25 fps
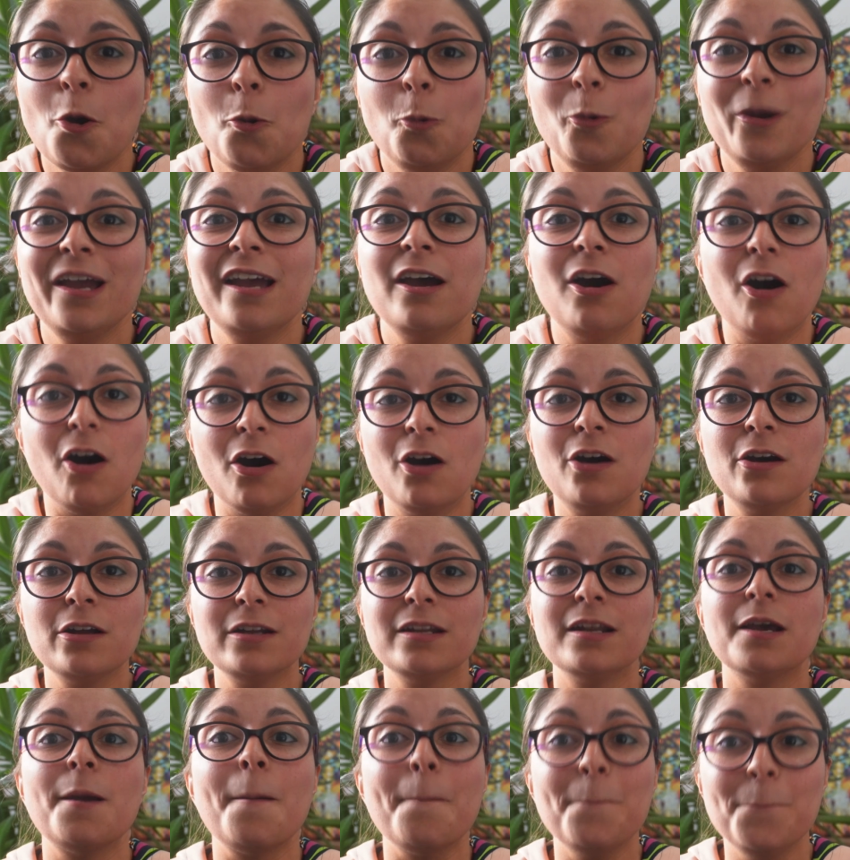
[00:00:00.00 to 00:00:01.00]
We're
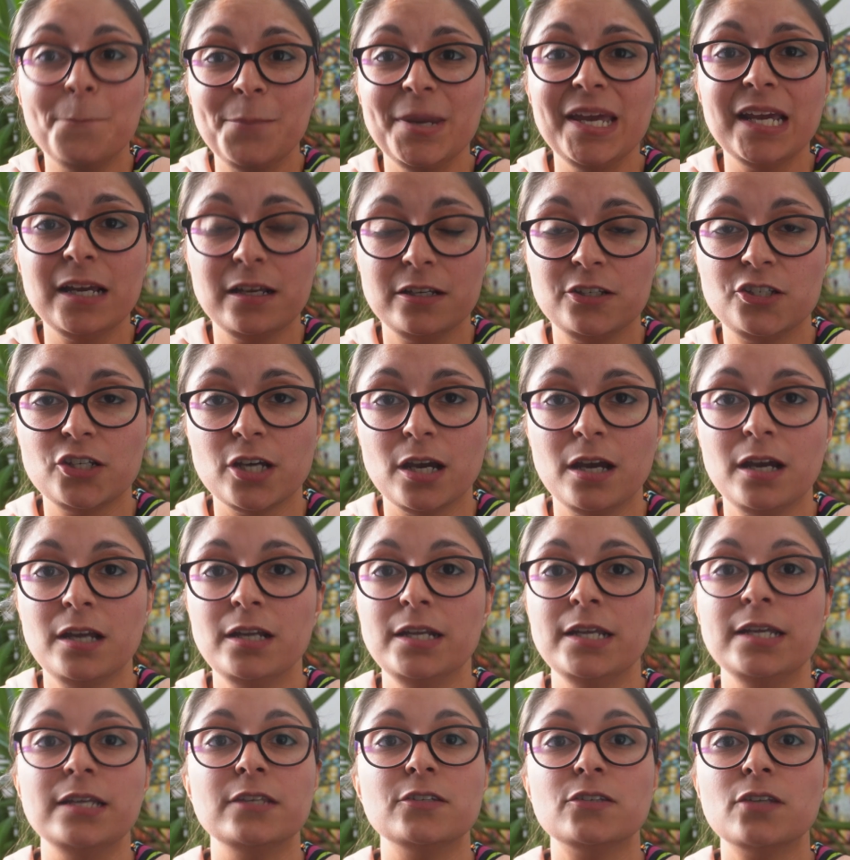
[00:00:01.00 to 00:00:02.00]
on big
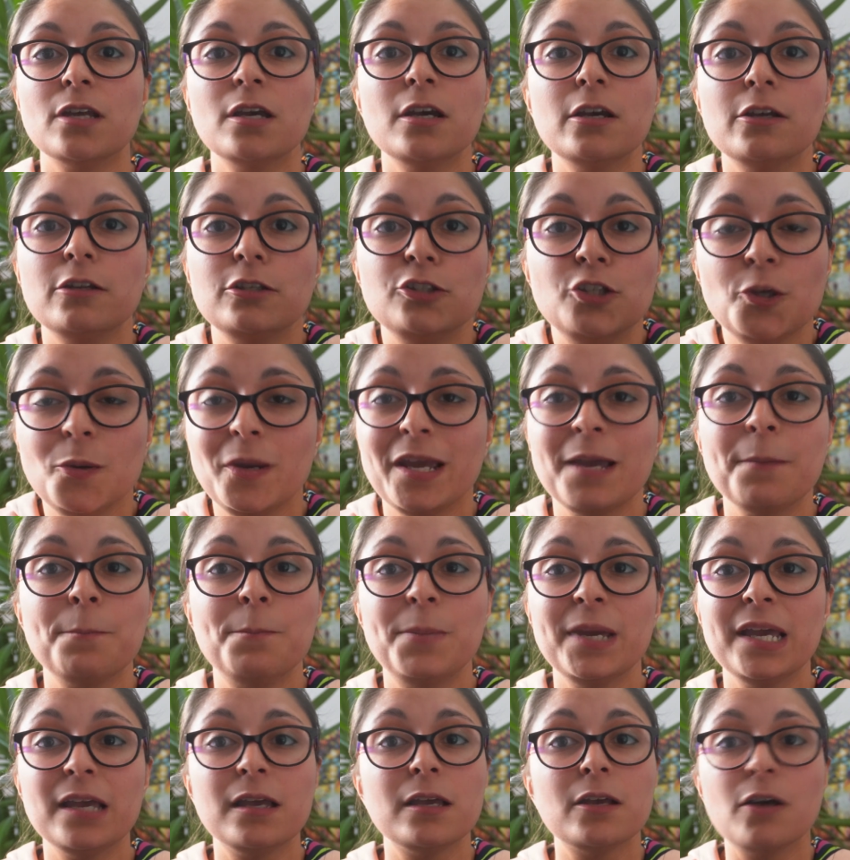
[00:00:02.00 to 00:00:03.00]
journeys, doing
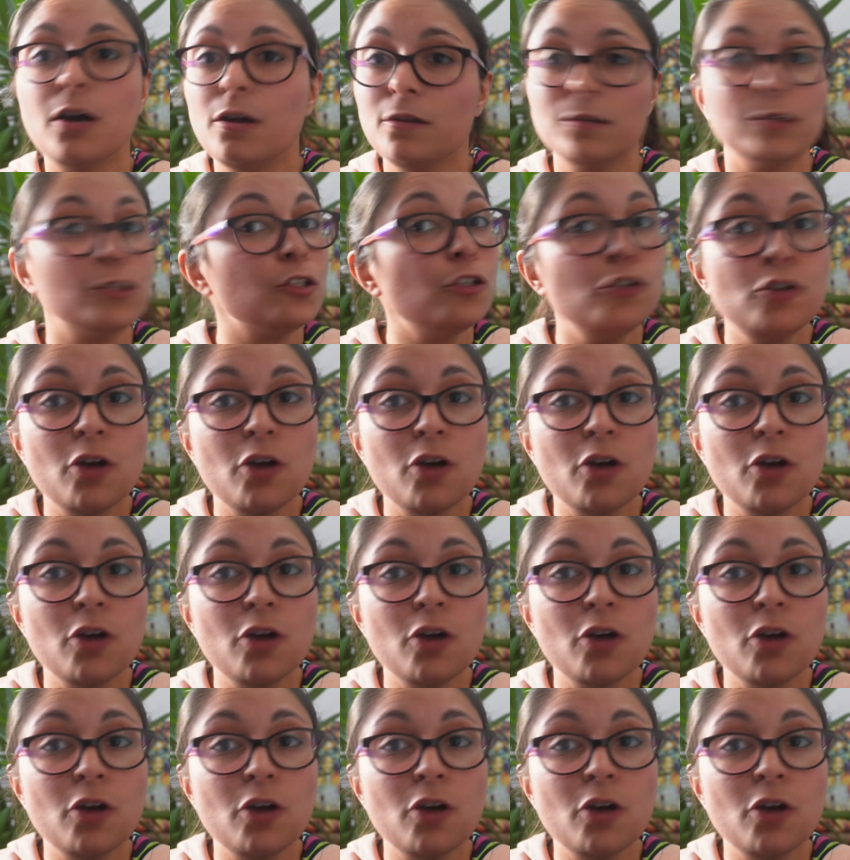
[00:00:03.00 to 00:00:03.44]
big goals.